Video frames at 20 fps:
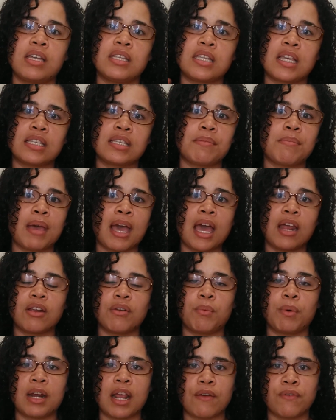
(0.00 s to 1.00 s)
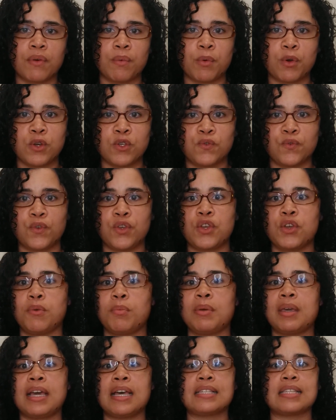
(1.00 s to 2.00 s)
It doesn't matter, whatever works for you,
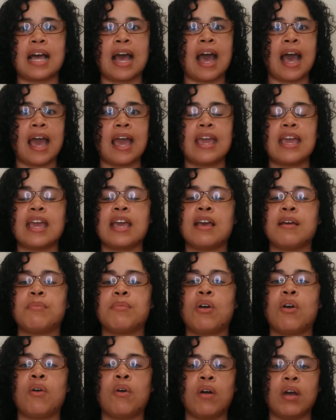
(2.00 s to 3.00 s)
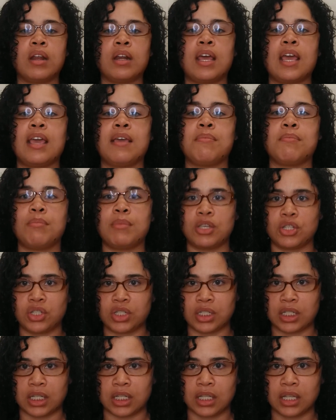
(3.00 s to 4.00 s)
because I am on a
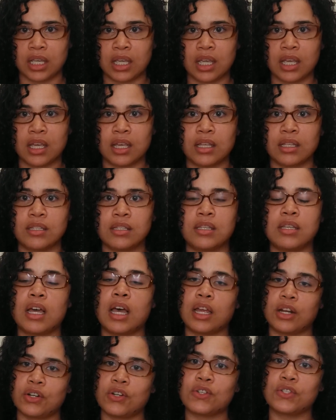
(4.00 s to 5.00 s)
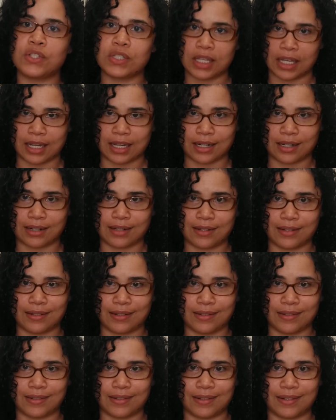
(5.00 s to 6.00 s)
mission to understand.
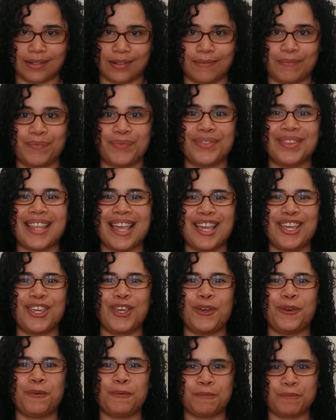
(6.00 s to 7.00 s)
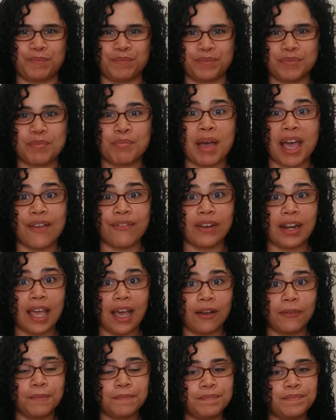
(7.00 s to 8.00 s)
Thank you. Bye for
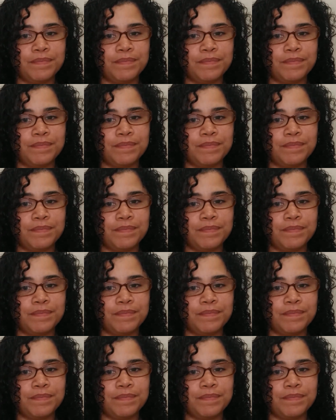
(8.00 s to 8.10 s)
now.